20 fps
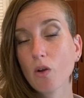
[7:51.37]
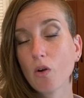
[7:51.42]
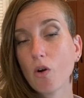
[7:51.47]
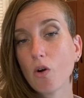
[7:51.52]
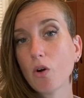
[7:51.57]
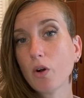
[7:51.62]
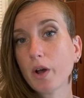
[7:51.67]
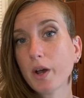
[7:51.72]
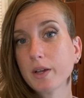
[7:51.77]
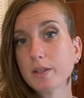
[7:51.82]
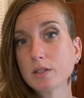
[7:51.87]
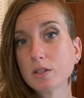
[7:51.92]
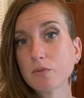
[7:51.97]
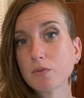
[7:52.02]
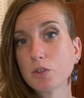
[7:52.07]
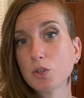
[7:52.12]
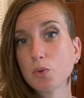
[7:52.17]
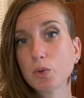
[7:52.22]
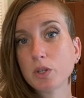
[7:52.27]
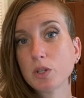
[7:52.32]
All kinds of,
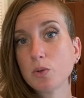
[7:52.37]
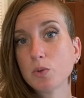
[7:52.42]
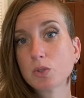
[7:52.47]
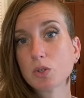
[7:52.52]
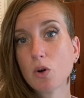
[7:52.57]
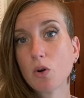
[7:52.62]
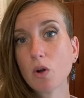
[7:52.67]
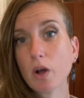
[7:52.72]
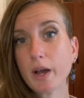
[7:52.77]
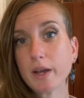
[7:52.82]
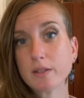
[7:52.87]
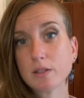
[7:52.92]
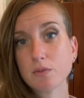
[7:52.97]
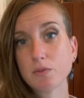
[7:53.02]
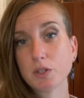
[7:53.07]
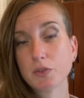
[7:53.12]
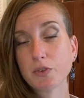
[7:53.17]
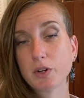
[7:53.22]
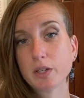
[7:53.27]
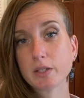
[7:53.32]
you can use all kinds of
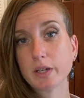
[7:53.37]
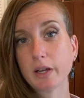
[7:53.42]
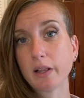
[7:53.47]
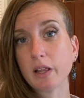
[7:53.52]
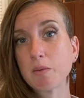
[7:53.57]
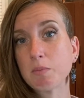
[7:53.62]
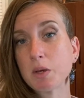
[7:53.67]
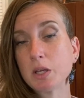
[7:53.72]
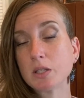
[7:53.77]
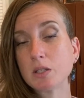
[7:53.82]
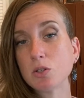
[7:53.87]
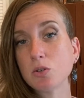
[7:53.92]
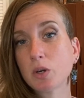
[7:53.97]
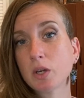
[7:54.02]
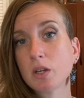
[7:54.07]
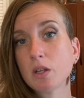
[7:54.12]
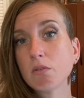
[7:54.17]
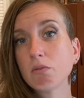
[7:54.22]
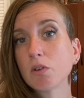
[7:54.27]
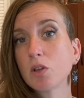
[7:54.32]
different deli meats. You
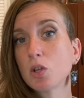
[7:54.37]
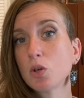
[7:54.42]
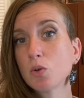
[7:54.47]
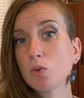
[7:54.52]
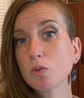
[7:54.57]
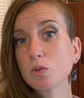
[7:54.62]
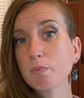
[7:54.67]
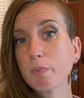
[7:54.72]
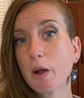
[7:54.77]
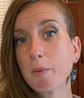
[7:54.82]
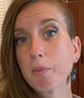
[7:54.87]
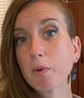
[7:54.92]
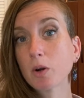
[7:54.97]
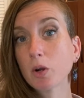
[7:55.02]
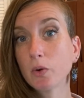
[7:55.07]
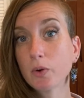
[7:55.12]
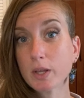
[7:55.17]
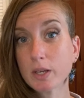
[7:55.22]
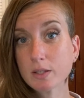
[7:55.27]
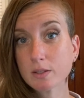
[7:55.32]
can even use
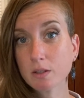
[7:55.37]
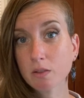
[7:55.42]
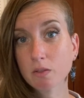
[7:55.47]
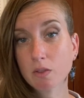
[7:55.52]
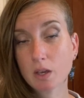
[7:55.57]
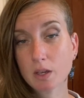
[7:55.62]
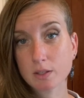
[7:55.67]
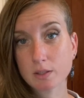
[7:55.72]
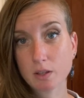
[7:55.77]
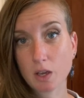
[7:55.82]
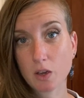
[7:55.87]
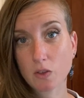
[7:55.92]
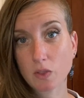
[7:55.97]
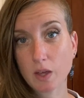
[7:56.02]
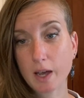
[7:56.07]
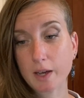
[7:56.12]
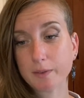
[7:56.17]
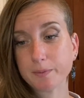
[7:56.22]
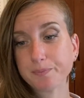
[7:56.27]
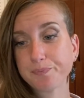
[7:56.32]
pepperonis and things like
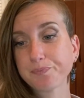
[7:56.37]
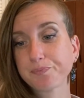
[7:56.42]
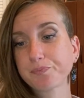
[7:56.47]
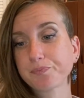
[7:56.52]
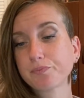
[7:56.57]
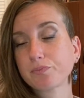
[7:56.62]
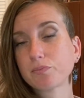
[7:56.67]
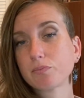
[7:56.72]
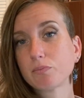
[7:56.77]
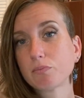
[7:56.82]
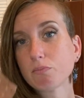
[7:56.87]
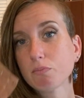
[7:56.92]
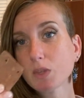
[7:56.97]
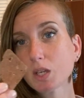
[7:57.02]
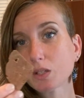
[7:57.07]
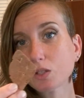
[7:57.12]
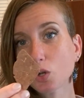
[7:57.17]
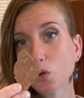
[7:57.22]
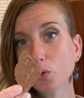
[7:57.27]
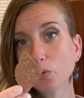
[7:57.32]
that.
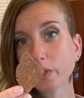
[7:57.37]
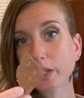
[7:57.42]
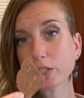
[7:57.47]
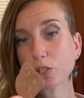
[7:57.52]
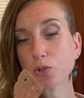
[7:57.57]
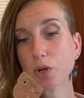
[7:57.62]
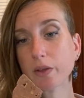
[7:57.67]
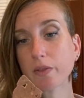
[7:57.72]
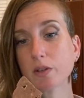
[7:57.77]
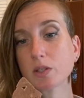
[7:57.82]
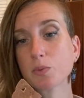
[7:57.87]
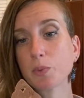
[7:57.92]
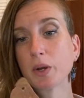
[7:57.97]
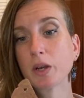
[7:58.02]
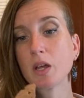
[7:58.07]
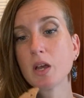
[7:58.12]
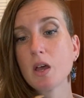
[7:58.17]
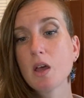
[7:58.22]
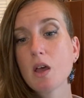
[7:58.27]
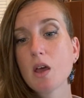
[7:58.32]
So let's try this
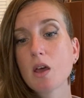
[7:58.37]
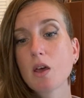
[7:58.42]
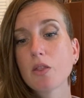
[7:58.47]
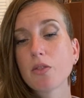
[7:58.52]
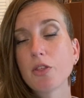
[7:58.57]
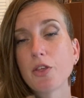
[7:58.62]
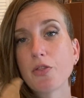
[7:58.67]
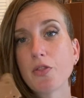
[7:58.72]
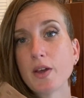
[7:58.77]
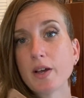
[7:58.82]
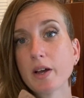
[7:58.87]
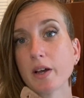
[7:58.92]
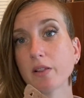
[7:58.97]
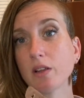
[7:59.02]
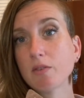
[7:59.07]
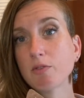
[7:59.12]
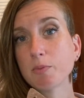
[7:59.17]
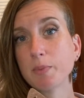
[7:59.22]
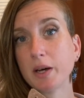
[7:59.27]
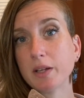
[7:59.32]
one. The thing I
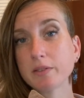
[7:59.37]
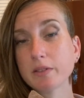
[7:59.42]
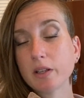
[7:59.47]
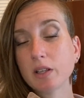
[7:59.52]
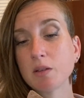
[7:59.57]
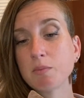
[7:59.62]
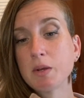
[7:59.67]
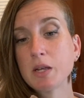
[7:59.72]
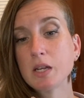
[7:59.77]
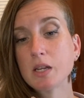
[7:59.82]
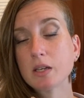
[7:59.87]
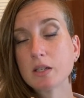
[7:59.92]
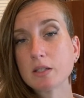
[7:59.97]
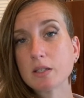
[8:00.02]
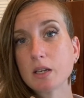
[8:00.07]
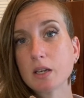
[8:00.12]
love about deli meat is